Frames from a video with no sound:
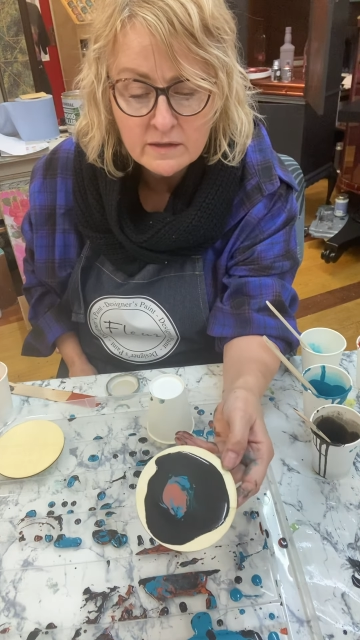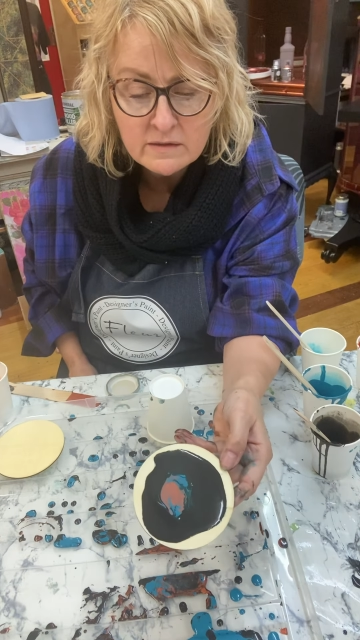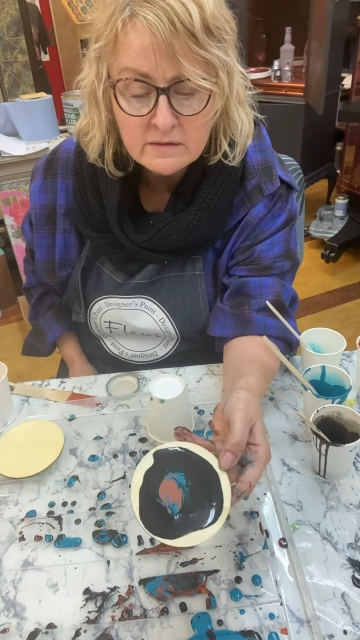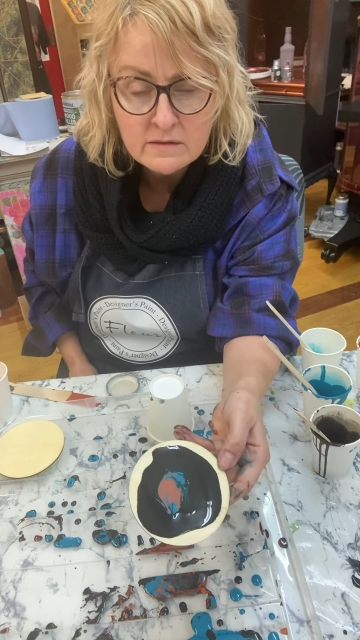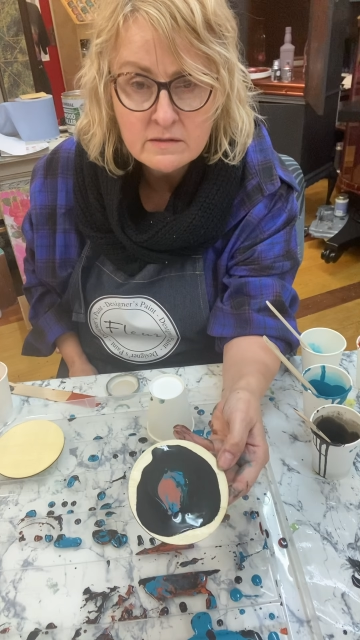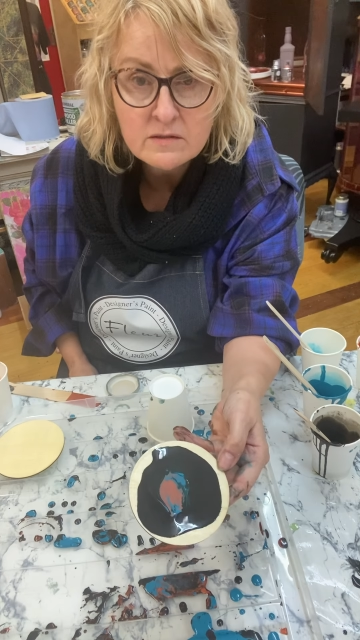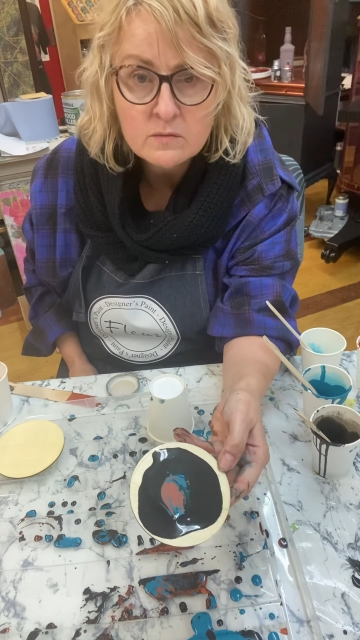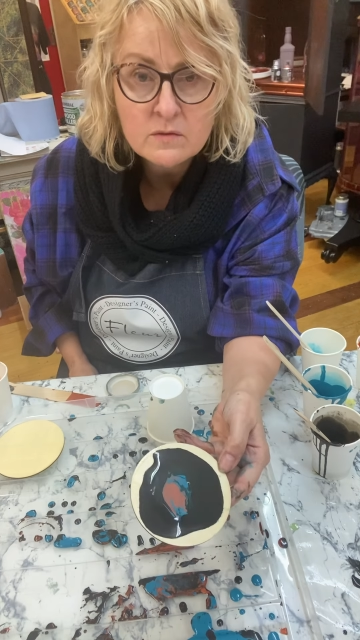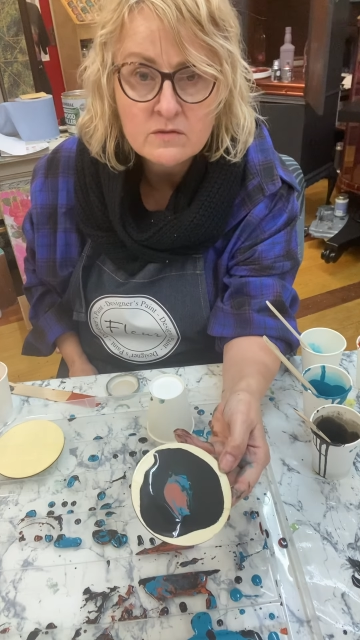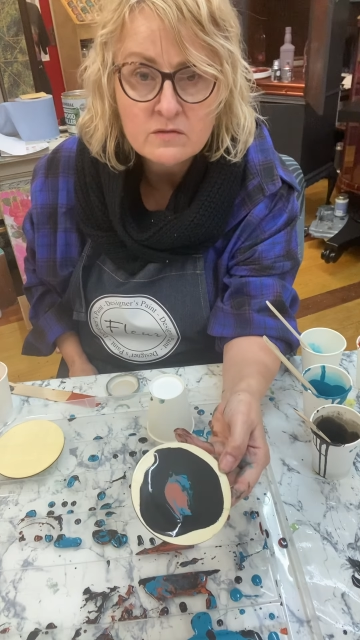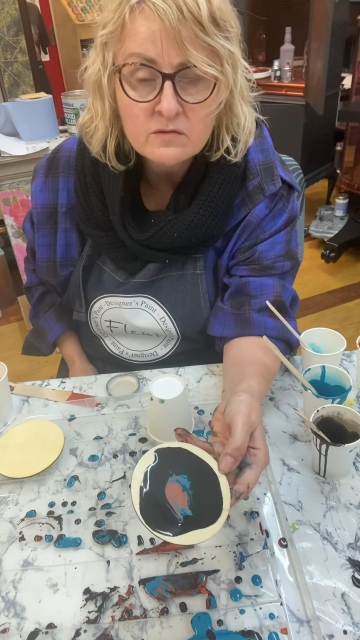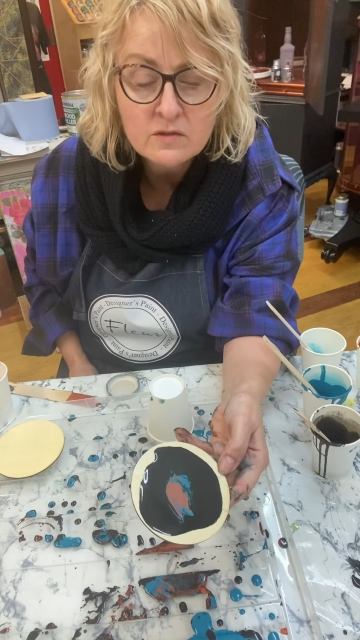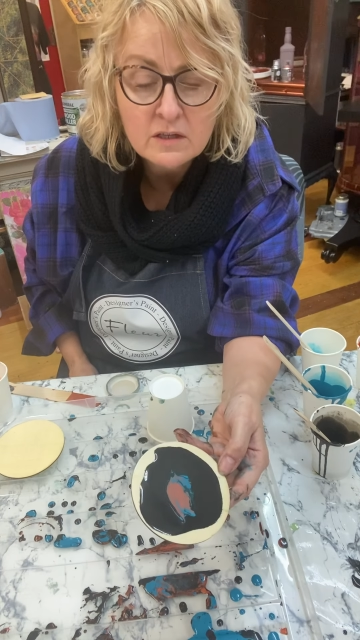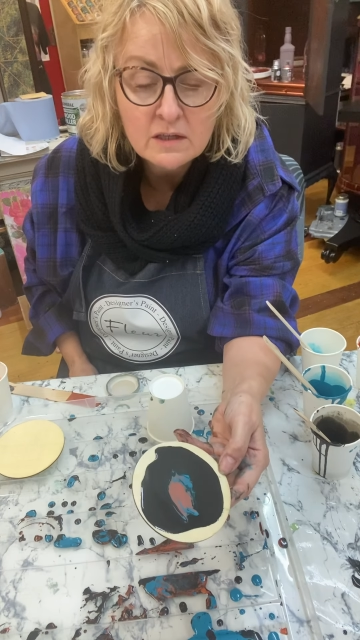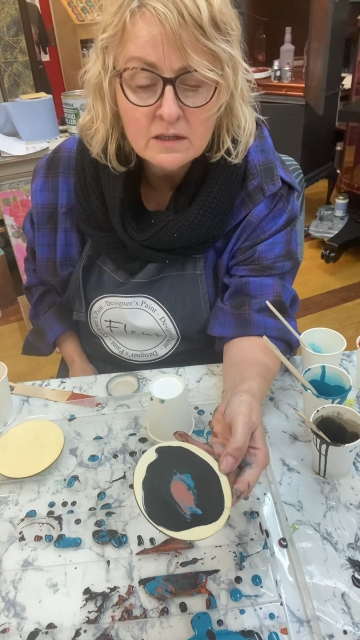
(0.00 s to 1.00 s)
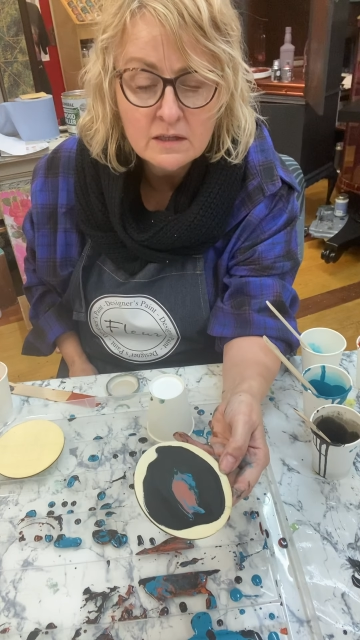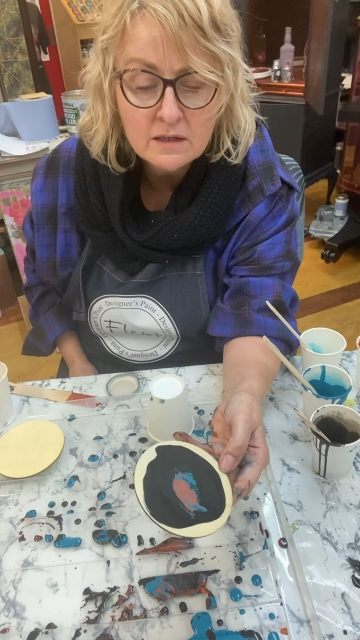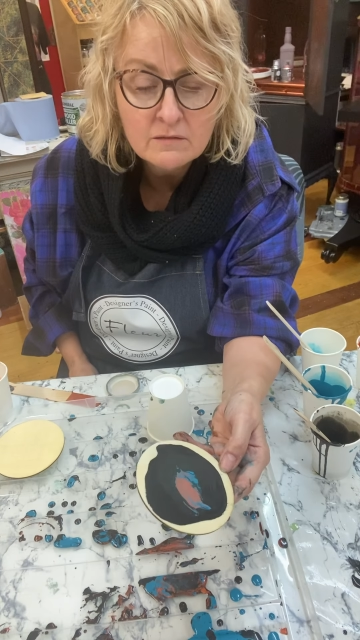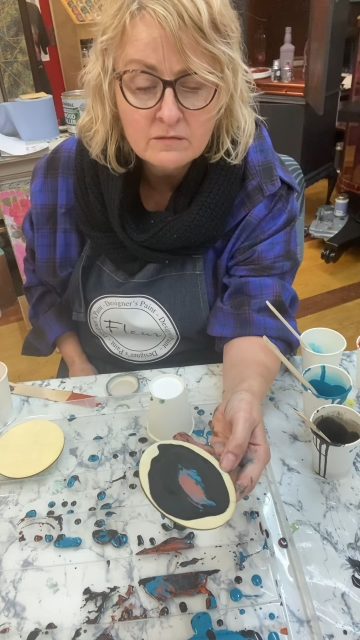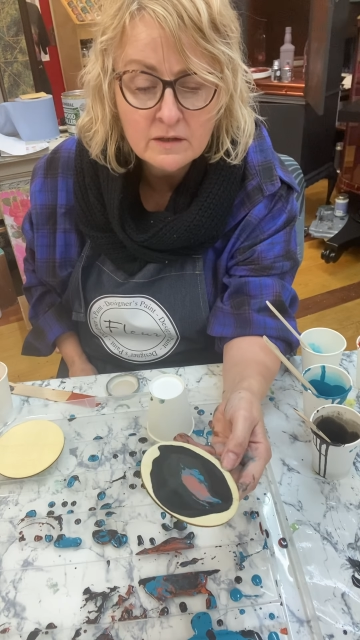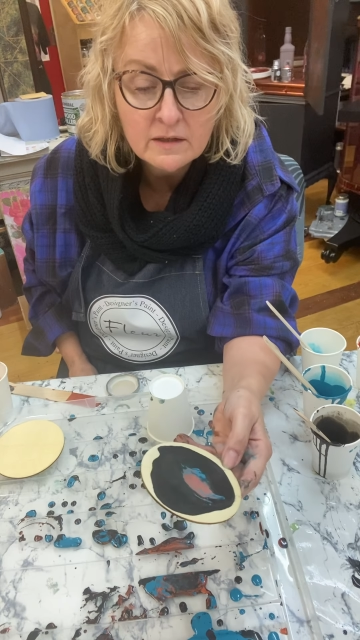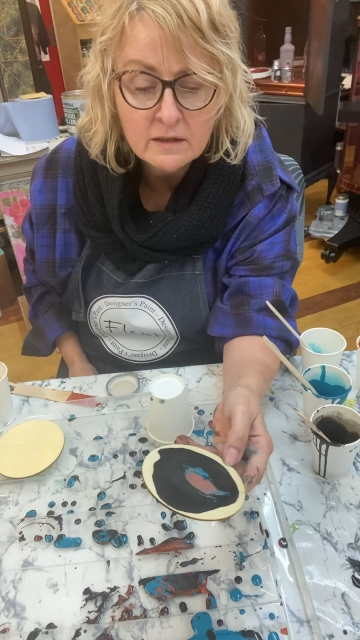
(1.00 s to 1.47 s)
This is what's really
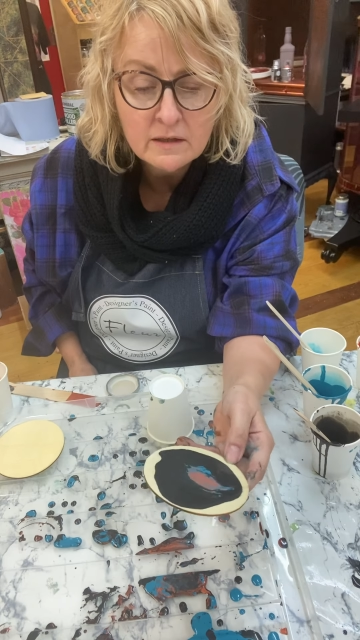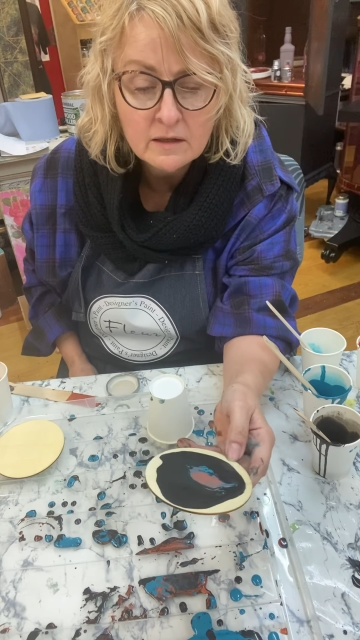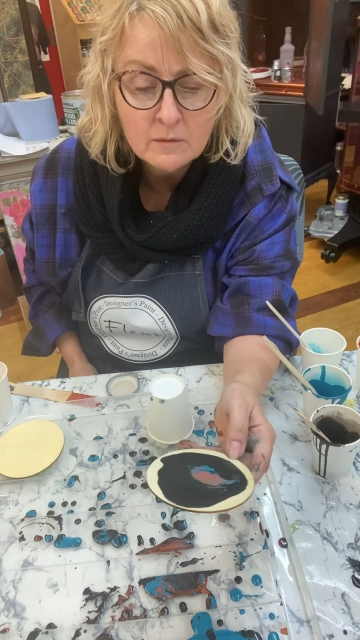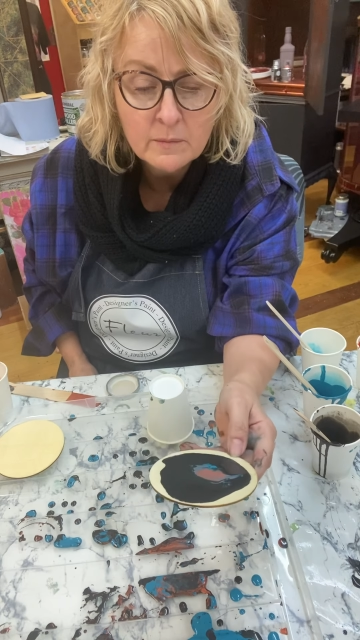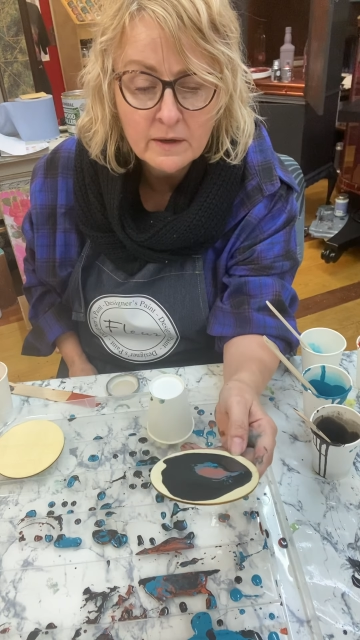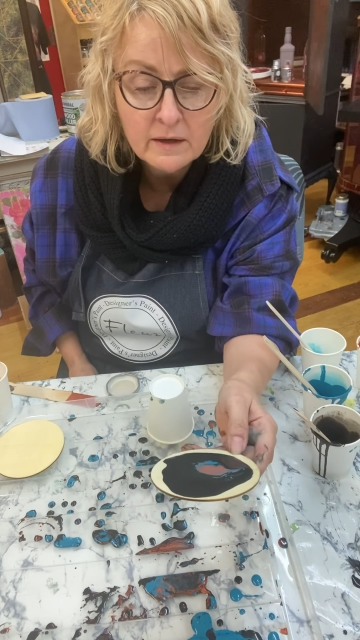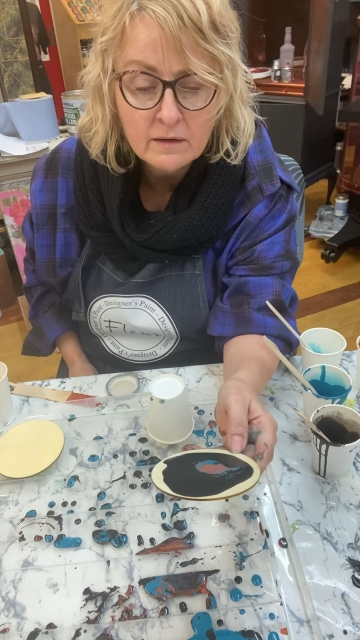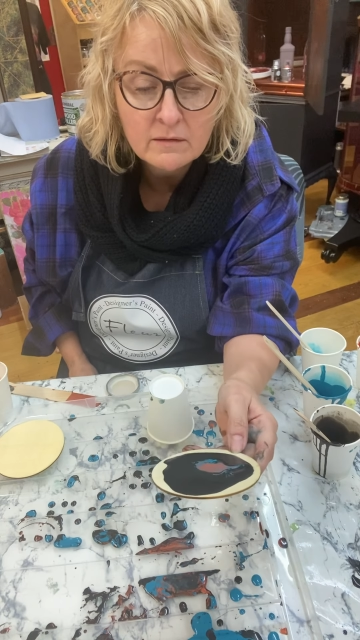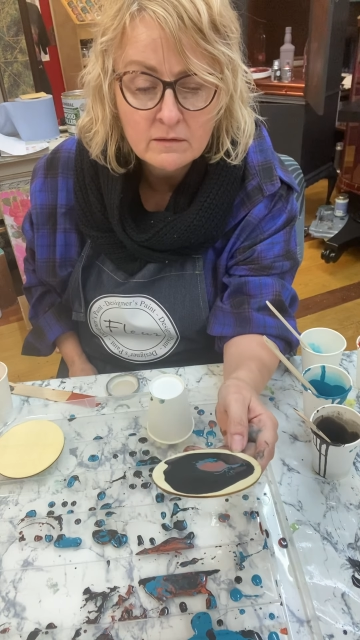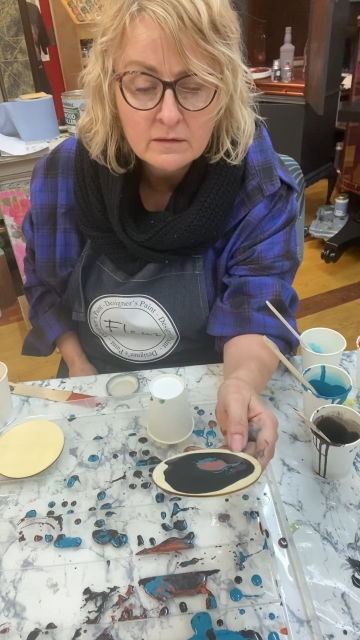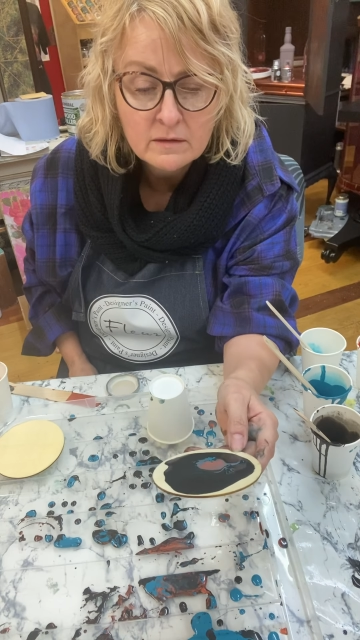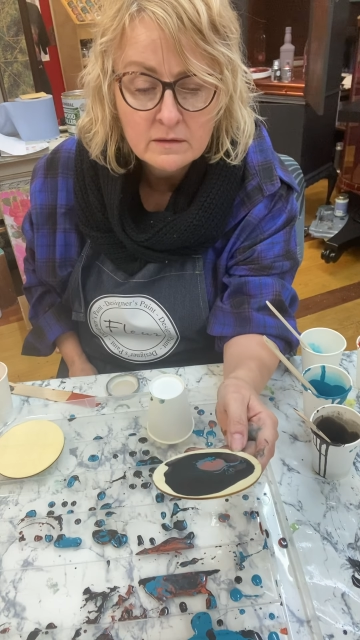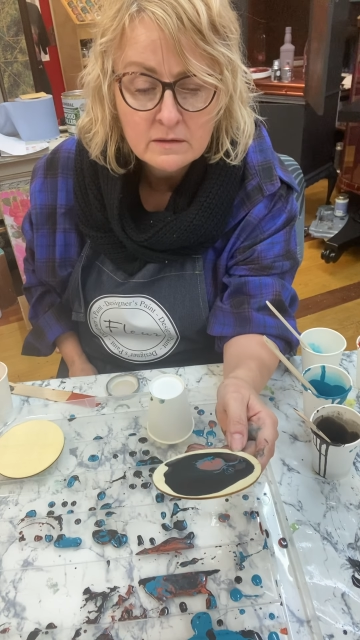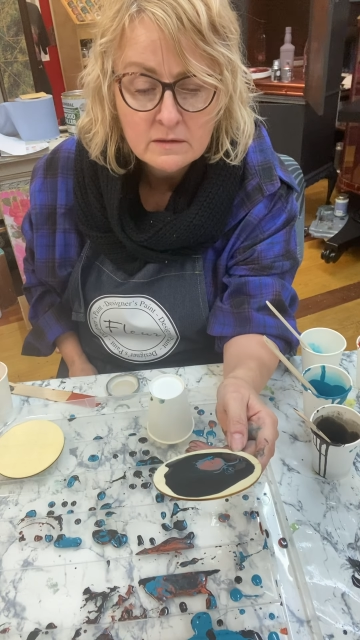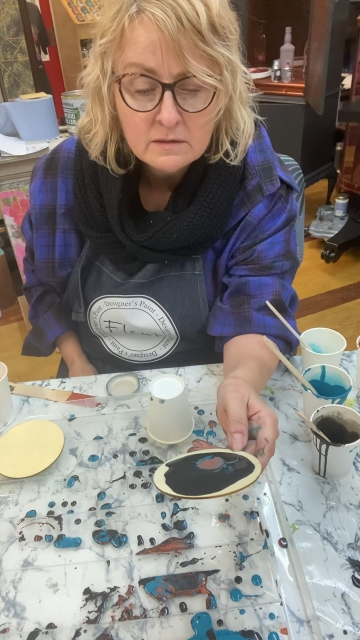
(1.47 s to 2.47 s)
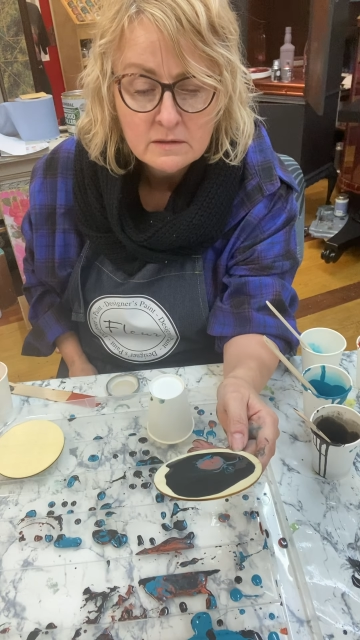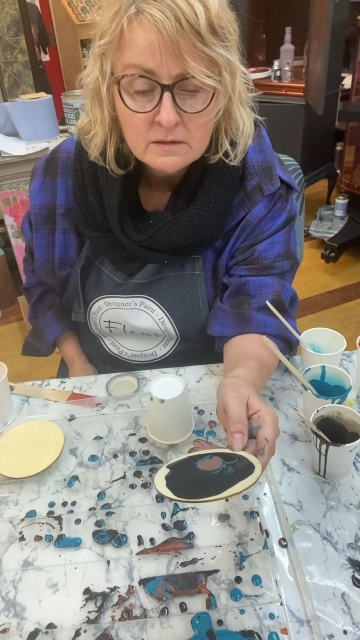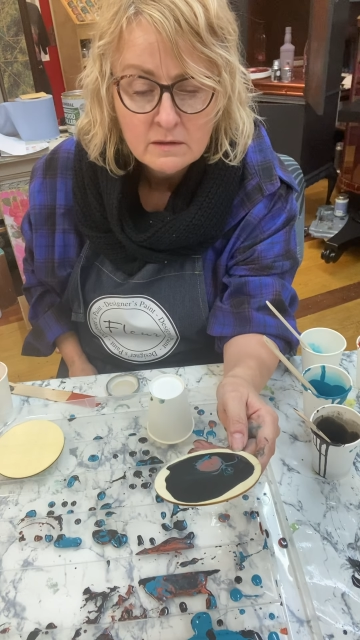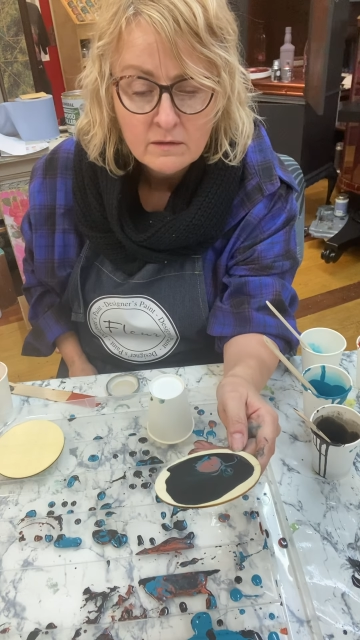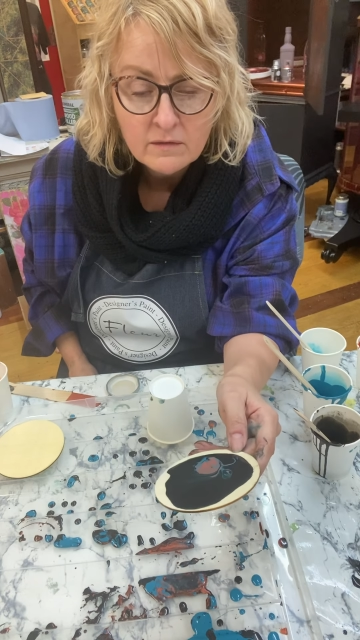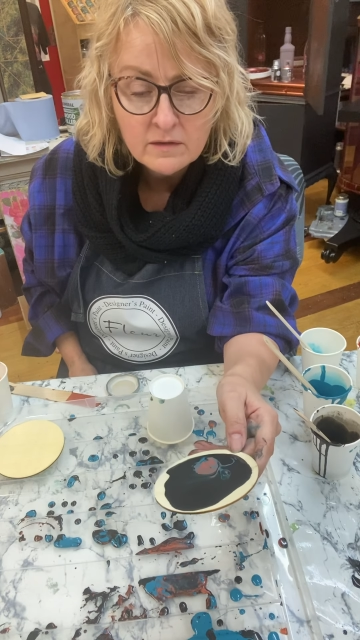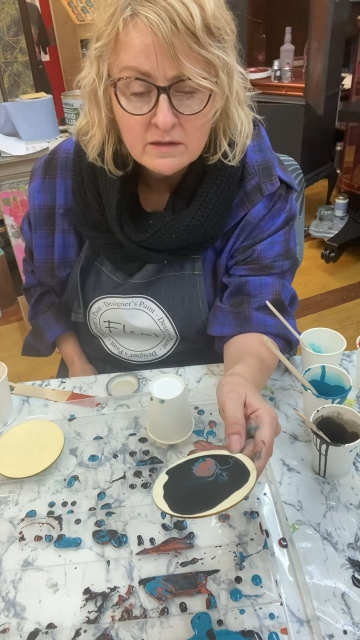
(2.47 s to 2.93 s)
lovely about
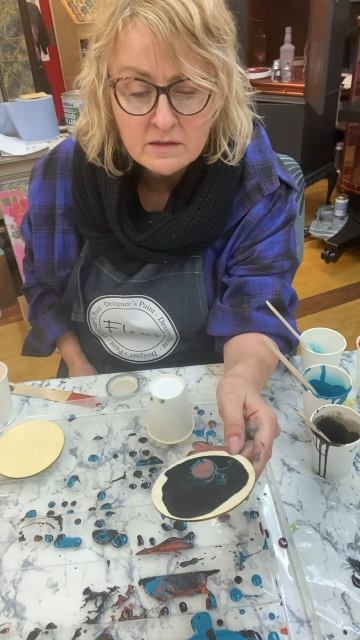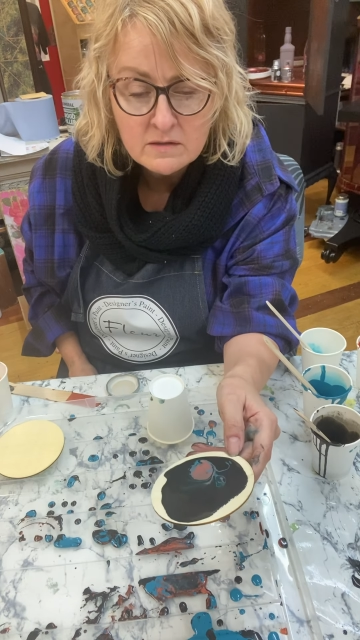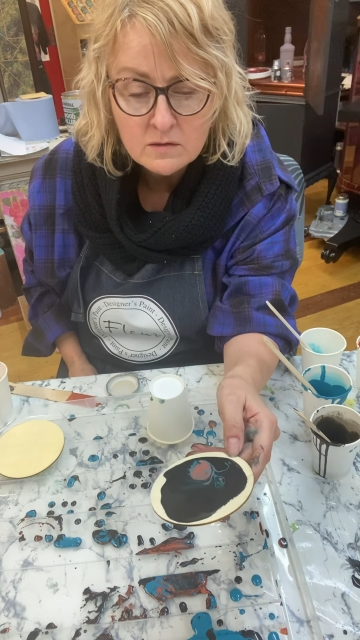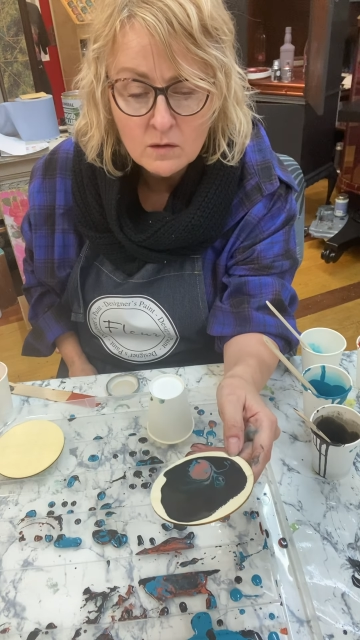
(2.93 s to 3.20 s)
this.